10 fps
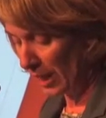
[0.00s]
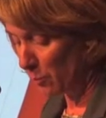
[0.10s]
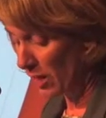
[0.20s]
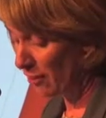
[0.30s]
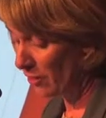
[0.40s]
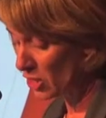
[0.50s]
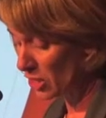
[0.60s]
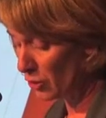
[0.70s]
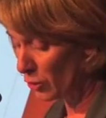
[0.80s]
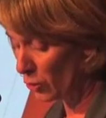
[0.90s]
and we have
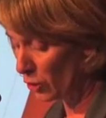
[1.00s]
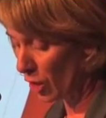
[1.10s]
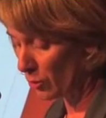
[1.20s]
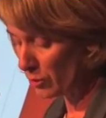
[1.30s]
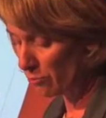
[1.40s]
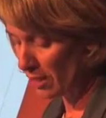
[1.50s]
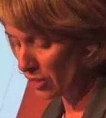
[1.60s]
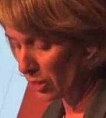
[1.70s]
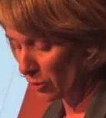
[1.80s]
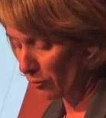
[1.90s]
actually the third lowest
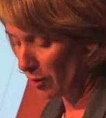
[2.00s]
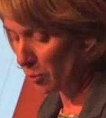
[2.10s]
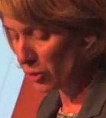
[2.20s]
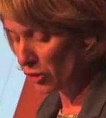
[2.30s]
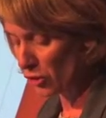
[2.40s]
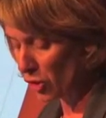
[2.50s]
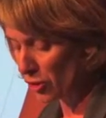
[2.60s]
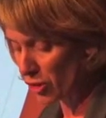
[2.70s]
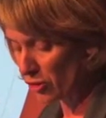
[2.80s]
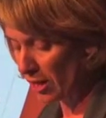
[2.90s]
ratio of Aboriginal and
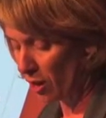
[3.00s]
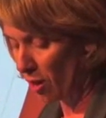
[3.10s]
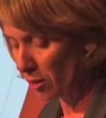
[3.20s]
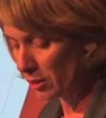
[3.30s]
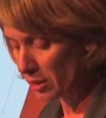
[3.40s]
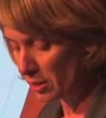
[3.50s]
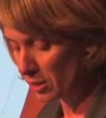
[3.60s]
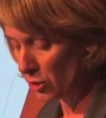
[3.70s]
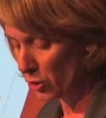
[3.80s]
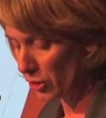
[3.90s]
Torres Strait Islander
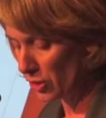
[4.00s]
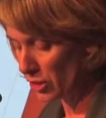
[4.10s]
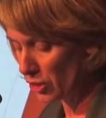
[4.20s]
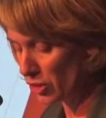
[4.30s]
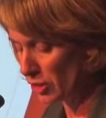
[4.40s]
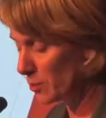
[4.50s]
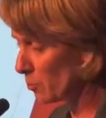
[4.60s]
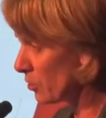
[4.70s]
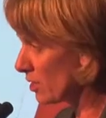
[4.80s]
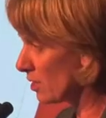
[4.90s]
to non-Indigenous
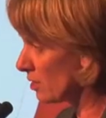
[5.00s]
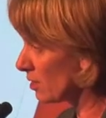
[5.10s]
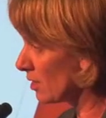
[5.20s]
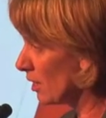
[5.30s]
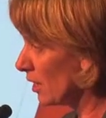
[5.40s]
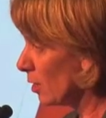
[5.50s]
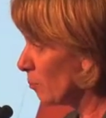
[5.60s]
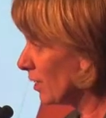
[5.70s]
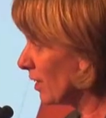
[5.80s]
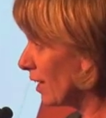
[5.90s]
prisoners.
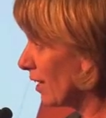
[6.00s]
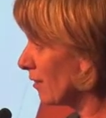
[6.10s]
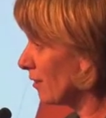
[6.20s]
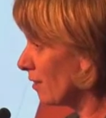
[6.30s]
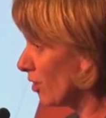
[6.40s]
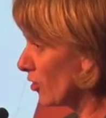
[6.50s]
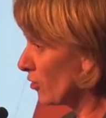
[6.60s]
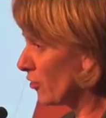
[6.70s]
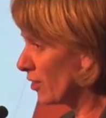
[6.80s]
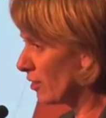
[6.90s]
But again, I
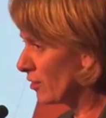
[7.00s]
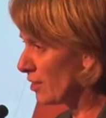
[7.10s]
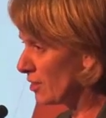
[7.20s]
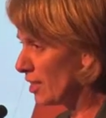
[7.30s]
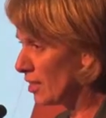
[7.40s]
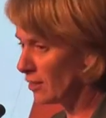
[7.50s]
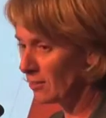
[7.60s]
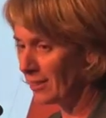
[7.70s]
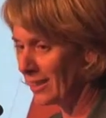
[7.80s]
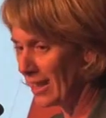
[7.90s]
don't think there's any
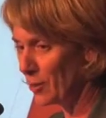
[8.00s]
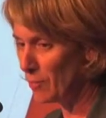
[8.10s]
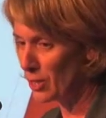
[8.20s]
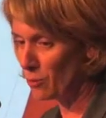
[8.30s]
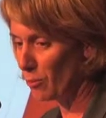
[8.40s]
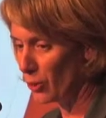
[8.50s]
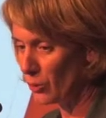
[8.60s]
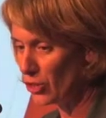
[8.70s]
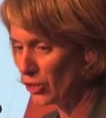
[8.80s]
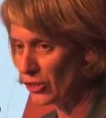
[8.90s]
uh, measure by
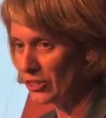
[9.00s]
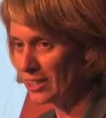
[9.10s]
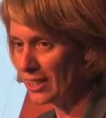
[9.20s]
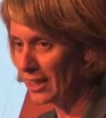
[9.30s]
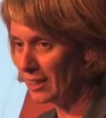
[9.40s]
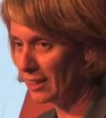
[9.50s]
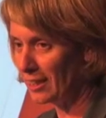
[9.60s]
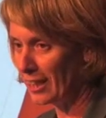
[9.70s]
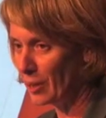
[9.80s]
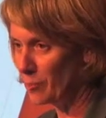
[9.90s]
which you could say
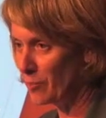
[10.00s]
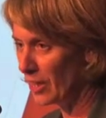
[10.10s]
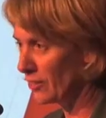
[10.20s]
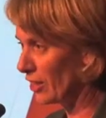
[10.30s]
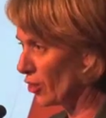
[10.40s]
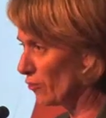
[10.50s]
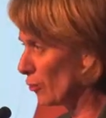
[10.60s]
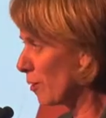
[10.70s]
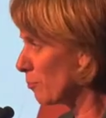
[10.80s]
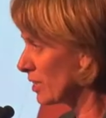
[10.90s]
um, that the
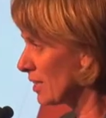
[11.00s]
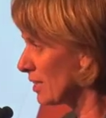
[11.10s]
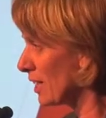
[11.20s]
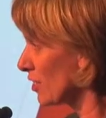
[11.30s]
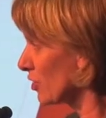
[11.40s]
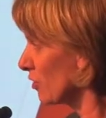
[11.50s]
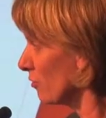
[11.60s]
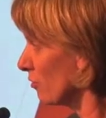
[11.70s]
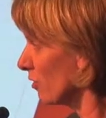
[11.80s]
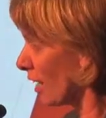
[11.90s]
overrepresentation
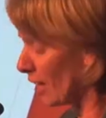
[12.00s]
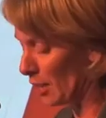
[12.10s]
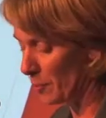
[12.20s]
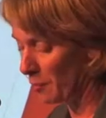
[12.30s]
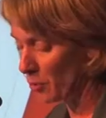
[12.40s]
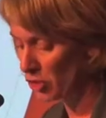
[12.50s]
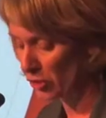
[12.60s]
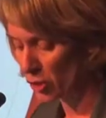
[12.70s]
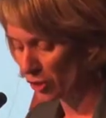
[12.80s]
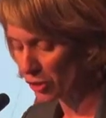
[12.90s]
of um, Aboriginal
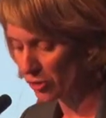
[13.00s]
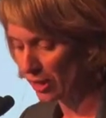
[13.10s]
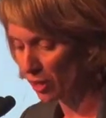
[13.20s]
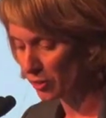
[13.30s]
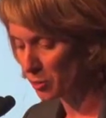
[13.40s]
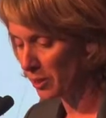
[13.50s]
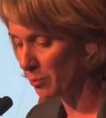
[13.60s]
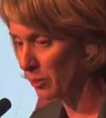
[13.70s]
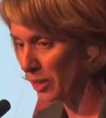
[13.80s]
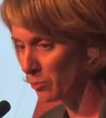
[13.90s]
and Torres Strait Islander
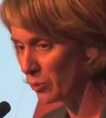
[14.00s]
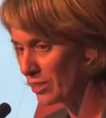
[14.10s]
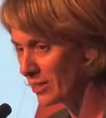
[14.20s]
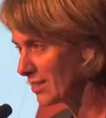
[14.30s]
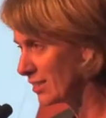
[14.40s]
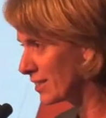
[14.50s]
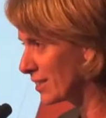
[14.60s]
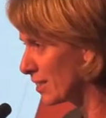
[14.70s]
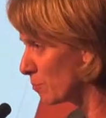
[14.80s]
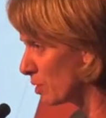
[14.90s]
people in our prisons is
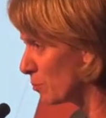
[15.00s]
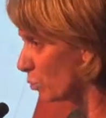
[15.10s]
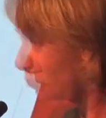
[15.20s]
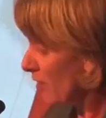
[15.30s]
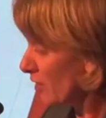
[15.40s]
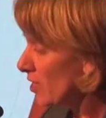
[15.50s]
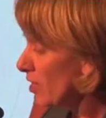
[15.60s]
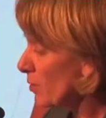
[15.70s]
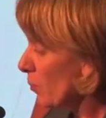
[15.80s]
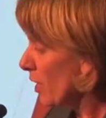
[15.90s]
acceptable. I think this
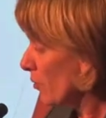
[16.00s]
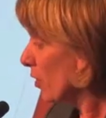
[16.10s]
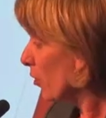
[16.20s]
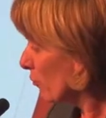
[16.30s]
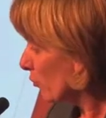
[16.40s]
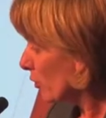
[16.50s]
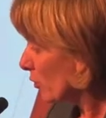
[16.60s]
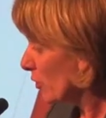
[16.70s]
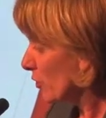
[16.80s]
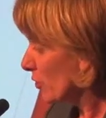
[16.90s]
is one area of real
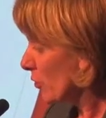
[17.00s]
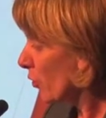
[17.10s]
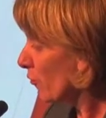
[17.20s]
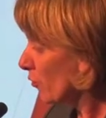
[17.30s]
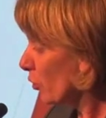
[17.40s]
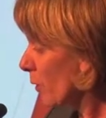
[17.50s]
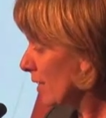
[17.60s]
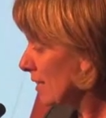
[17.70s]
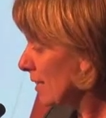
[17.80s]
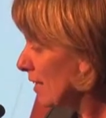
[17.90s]
concern for
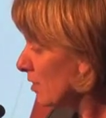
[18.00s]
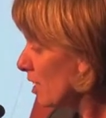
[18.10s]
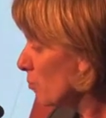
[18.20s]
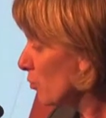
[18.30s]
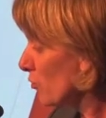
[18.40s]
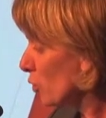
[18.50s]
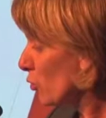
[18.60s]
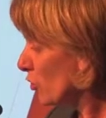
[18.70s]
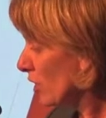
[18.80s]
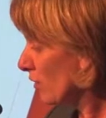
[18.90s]
Queensland. The number of
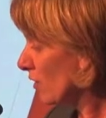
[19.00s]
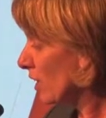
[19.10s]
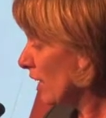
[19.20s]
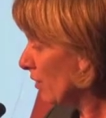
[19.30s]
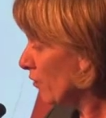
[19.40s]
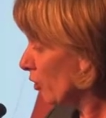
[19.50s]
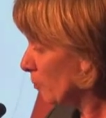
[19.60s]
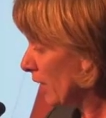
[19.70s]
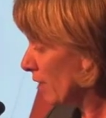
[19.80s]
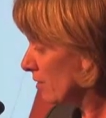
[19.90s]
children living in out-of-home
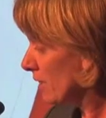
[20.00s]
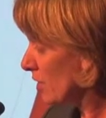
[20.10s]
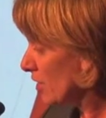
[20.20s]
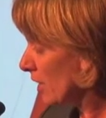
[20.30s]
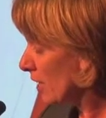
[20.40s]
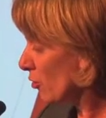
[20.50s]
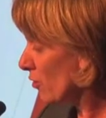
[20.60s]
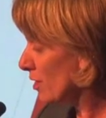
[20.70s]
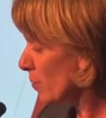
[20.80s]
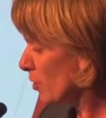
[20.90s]
care has actually
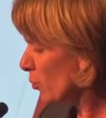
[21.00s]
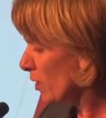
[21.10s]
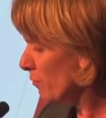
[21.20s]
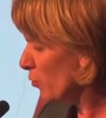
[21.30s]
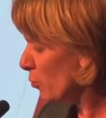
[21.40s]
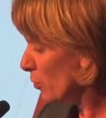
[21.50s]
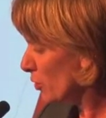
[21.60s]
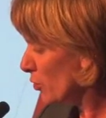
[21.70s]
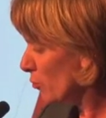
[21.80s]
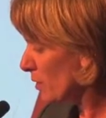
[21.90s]
increased by twenty-four
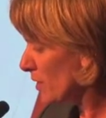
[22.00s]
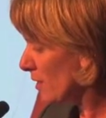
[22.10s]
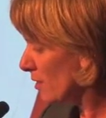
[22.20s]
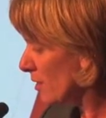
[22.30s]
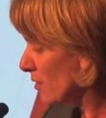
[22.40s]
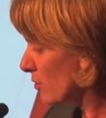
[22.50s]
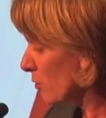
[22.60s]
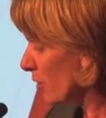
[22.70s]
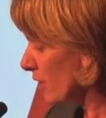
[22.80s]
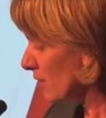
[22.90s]
point two percent since
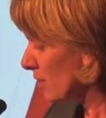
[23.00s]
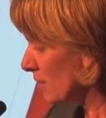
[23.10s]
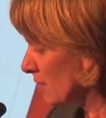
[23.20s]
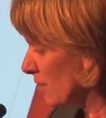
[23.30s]
two thousand